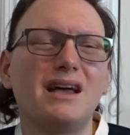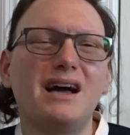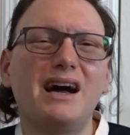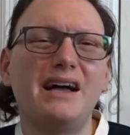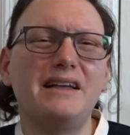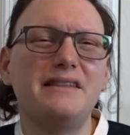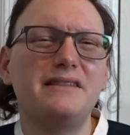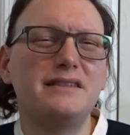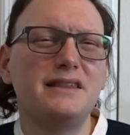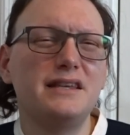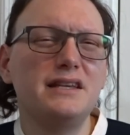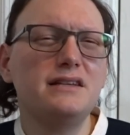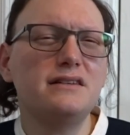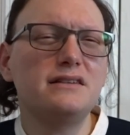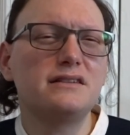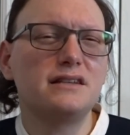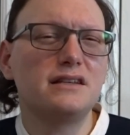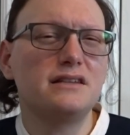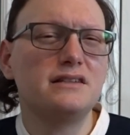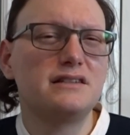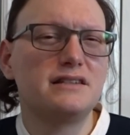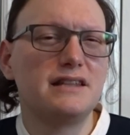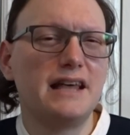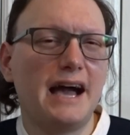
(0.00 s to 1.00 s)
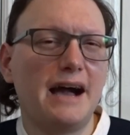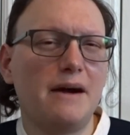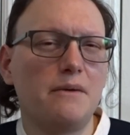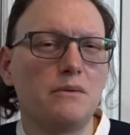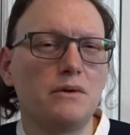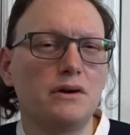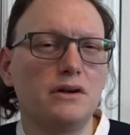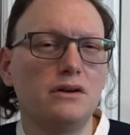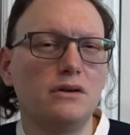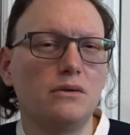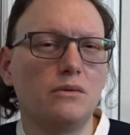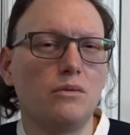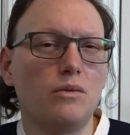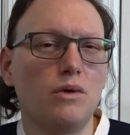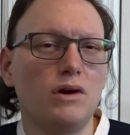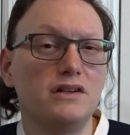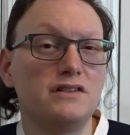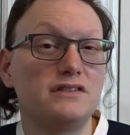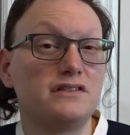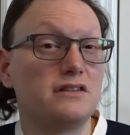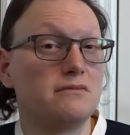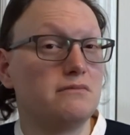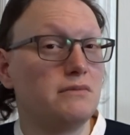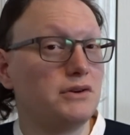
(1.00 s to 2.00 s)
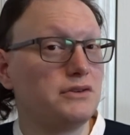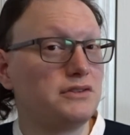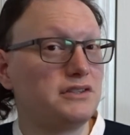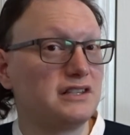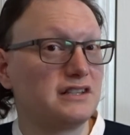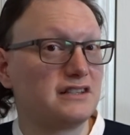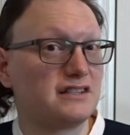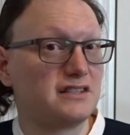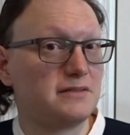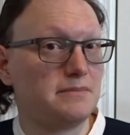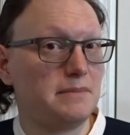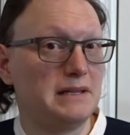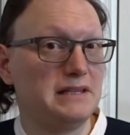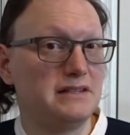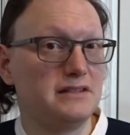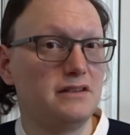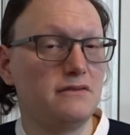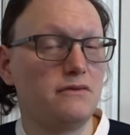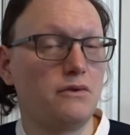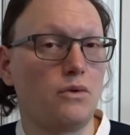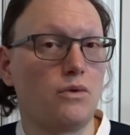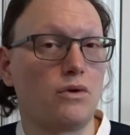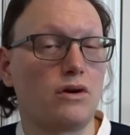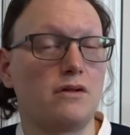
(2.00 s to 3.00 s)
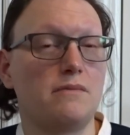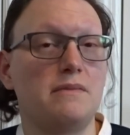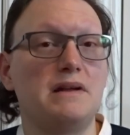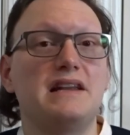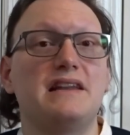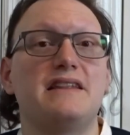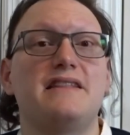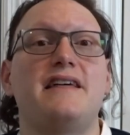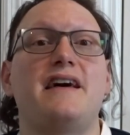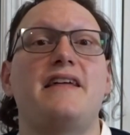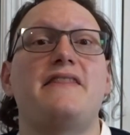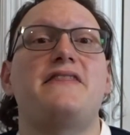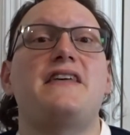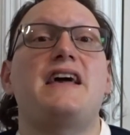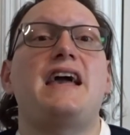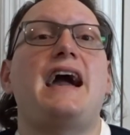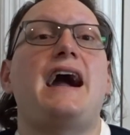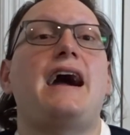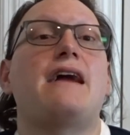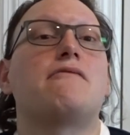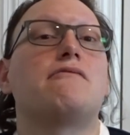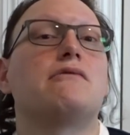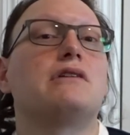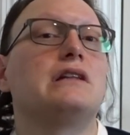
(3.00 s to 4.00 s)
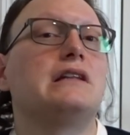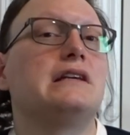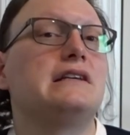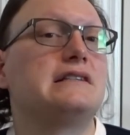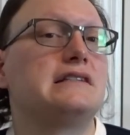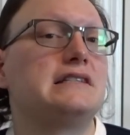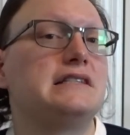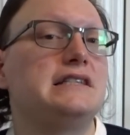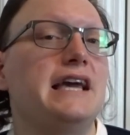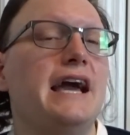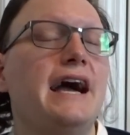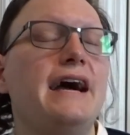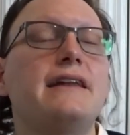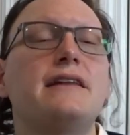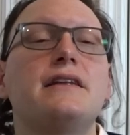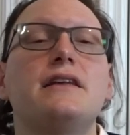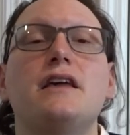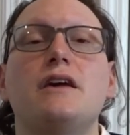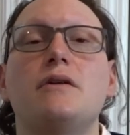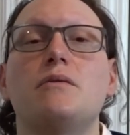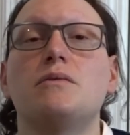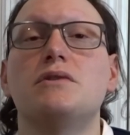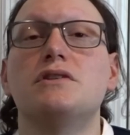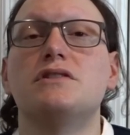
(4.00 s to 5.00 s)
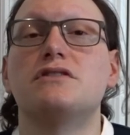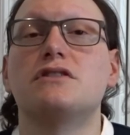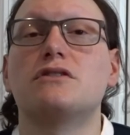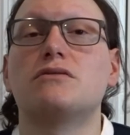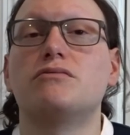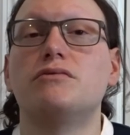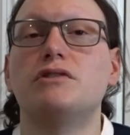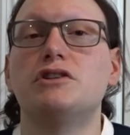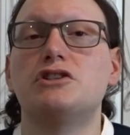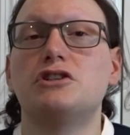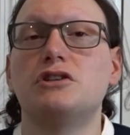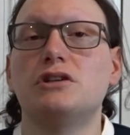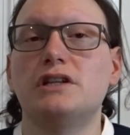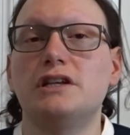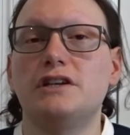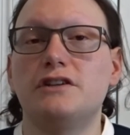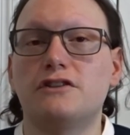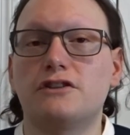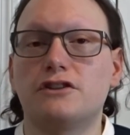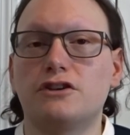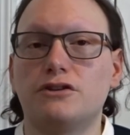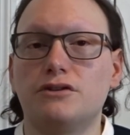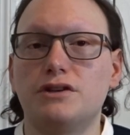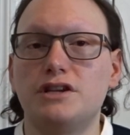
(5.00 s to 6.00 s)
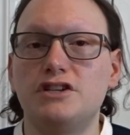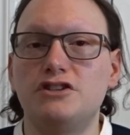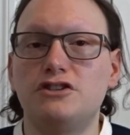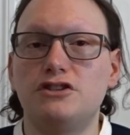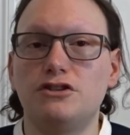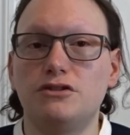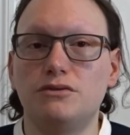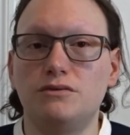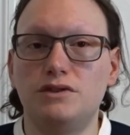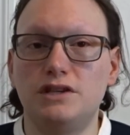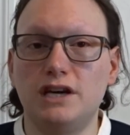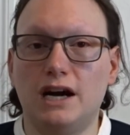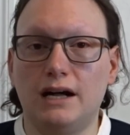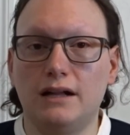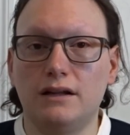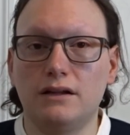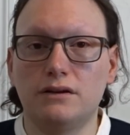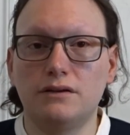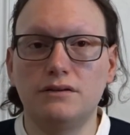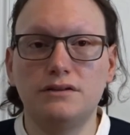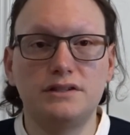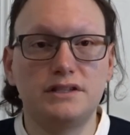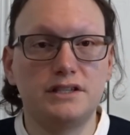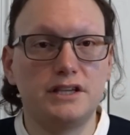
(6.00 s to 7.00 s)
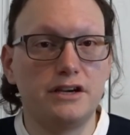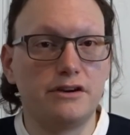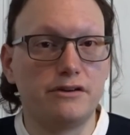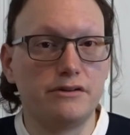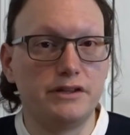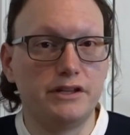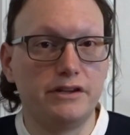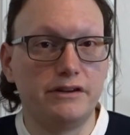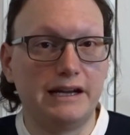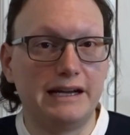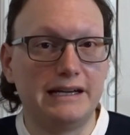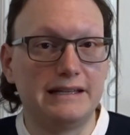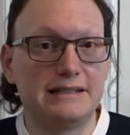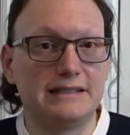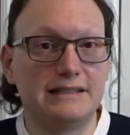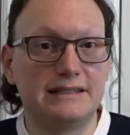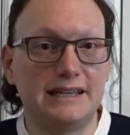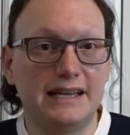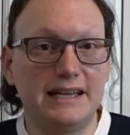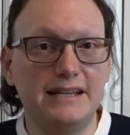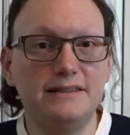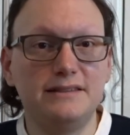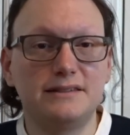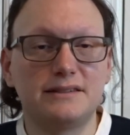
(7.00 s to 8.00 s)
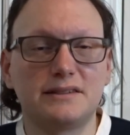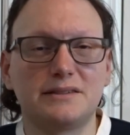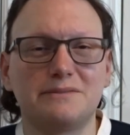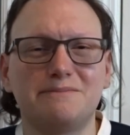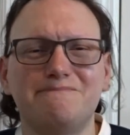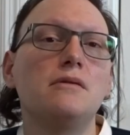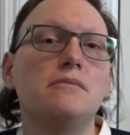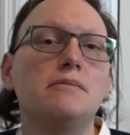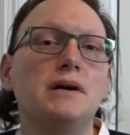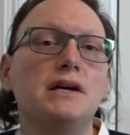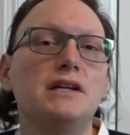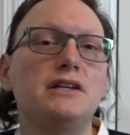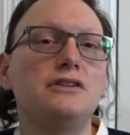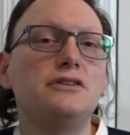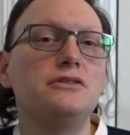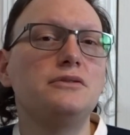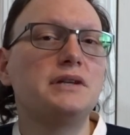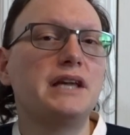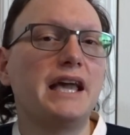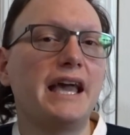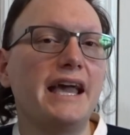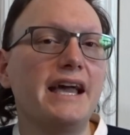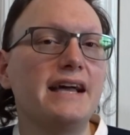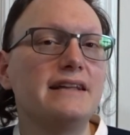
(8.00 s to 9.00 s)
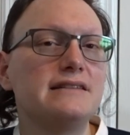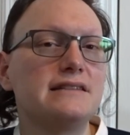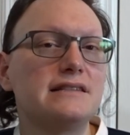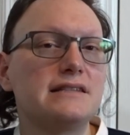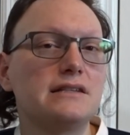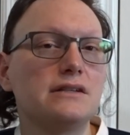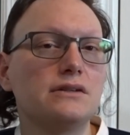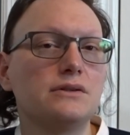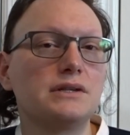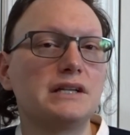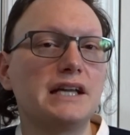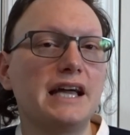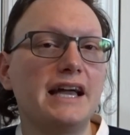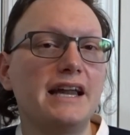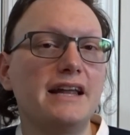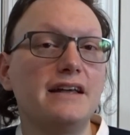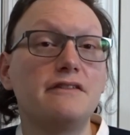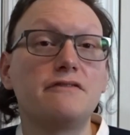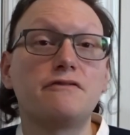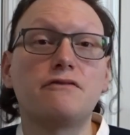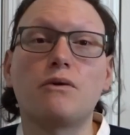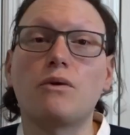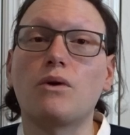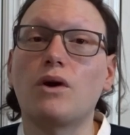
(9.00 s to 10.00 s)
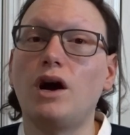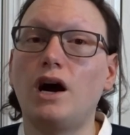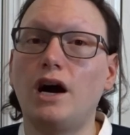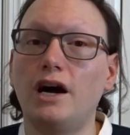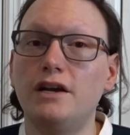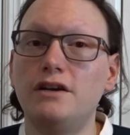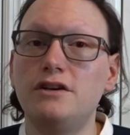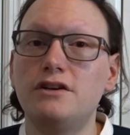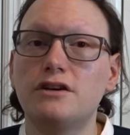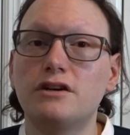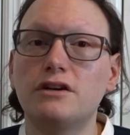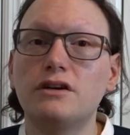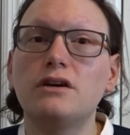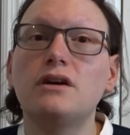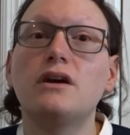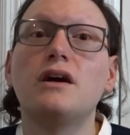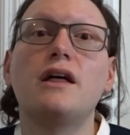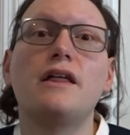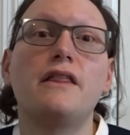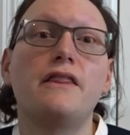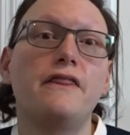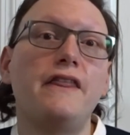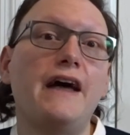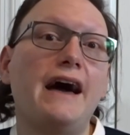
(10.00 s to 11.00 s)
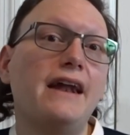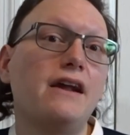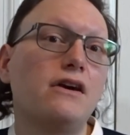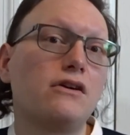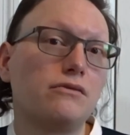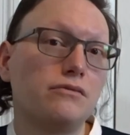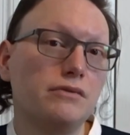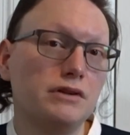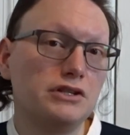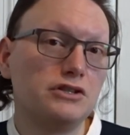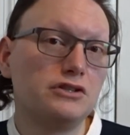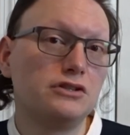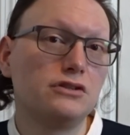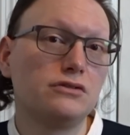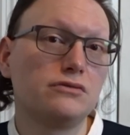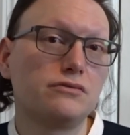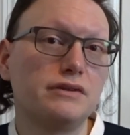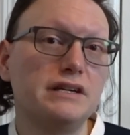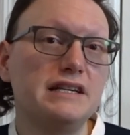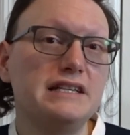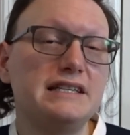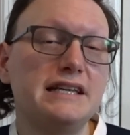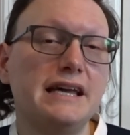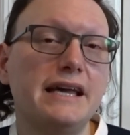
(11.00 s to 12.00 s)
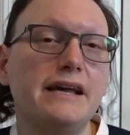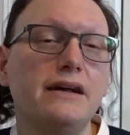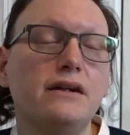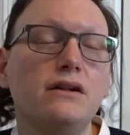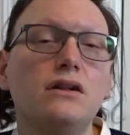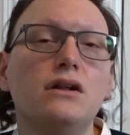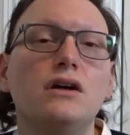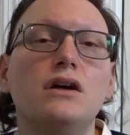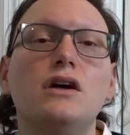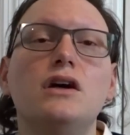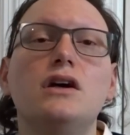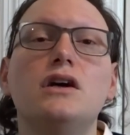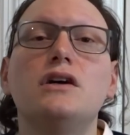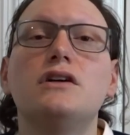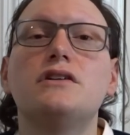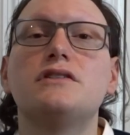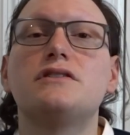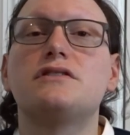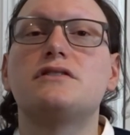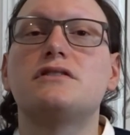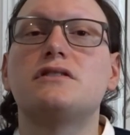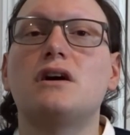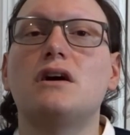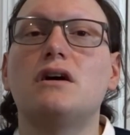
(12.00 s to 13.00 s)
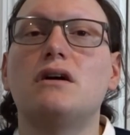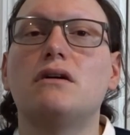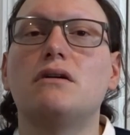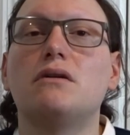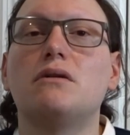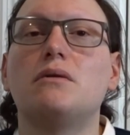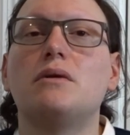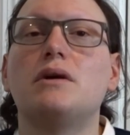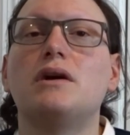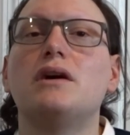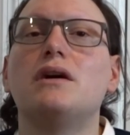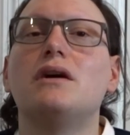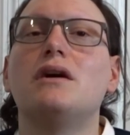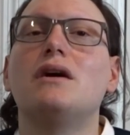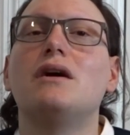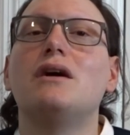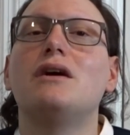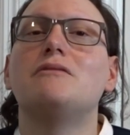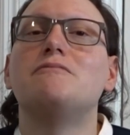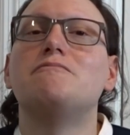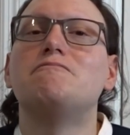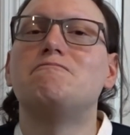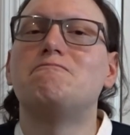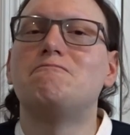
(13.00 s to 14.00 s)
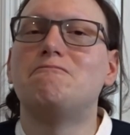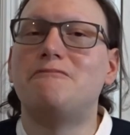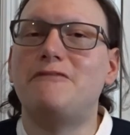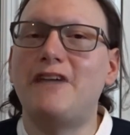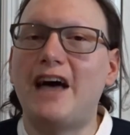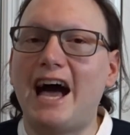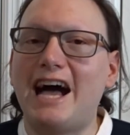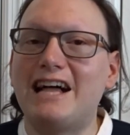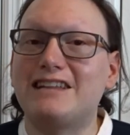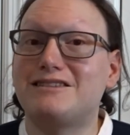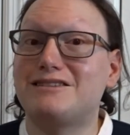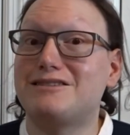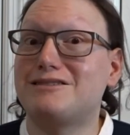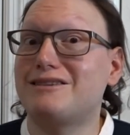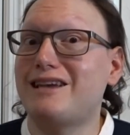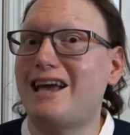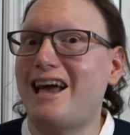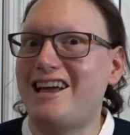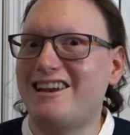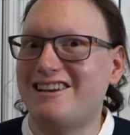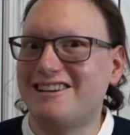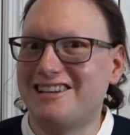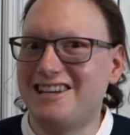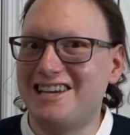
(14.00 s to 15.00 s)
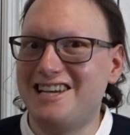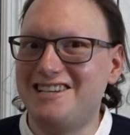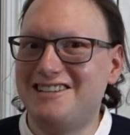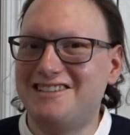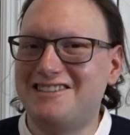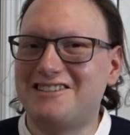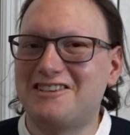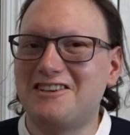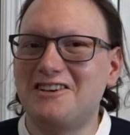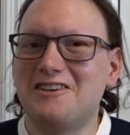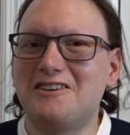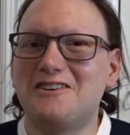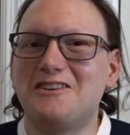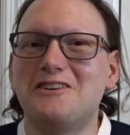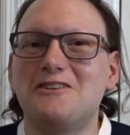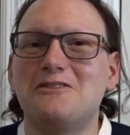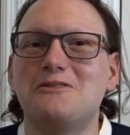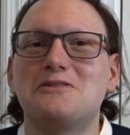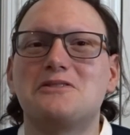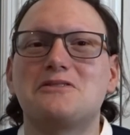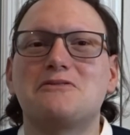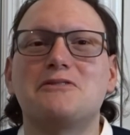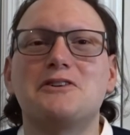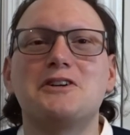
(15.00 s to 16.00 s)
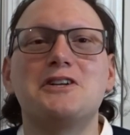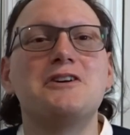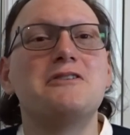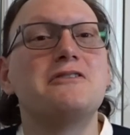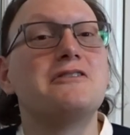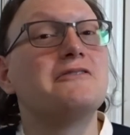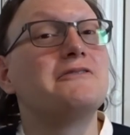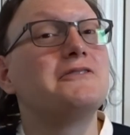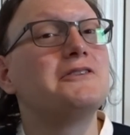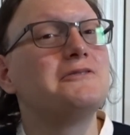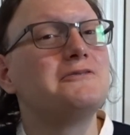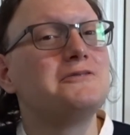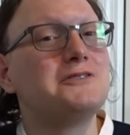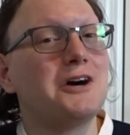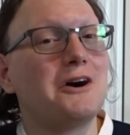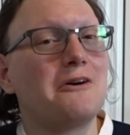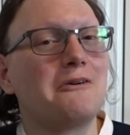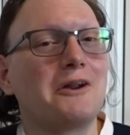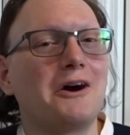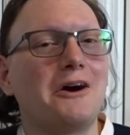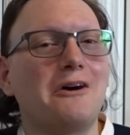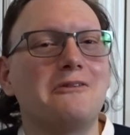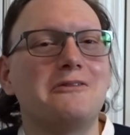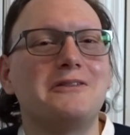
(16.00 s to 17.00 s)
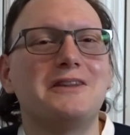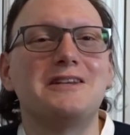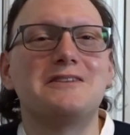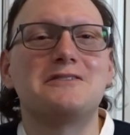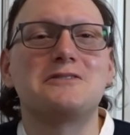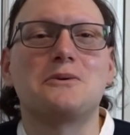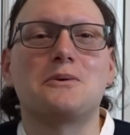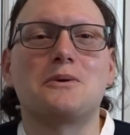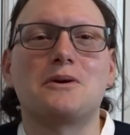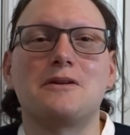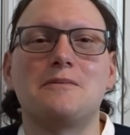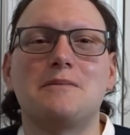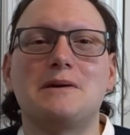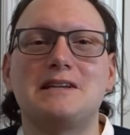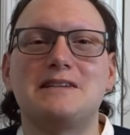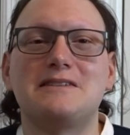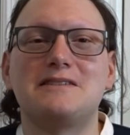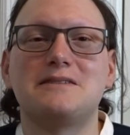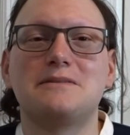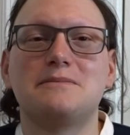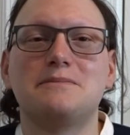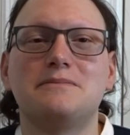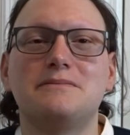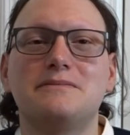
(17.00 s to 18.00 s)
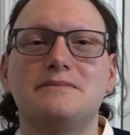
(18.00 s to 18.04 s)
I think since that one was the most expensive ornament that they had released yet, it was originally $32 here in the United States. But you can still get it for under that original retail, so that's at least good news for you if you don't own this ornament.